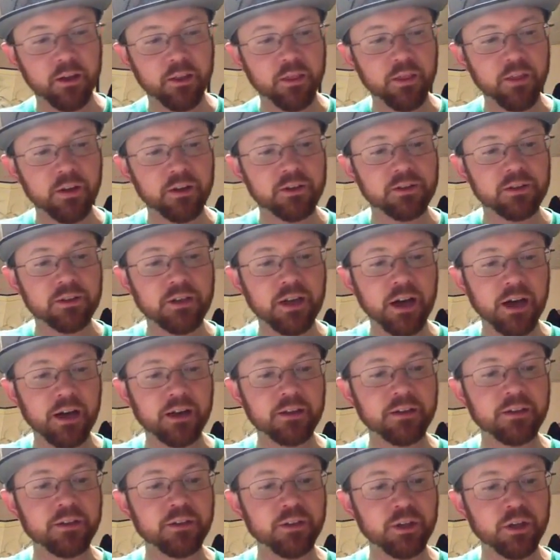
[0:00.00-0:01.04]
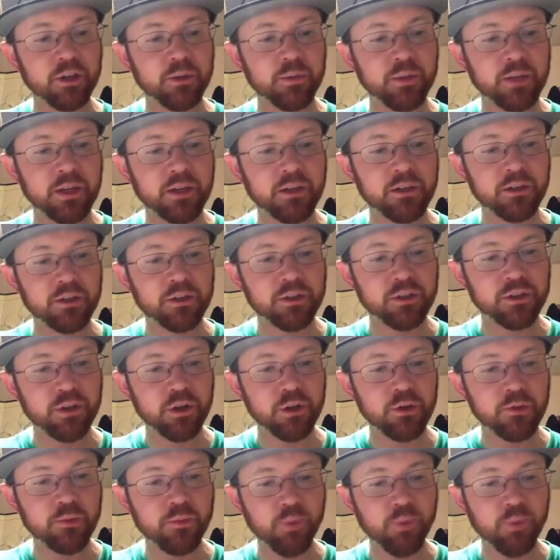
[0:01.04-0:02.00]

Thus, God, determining to show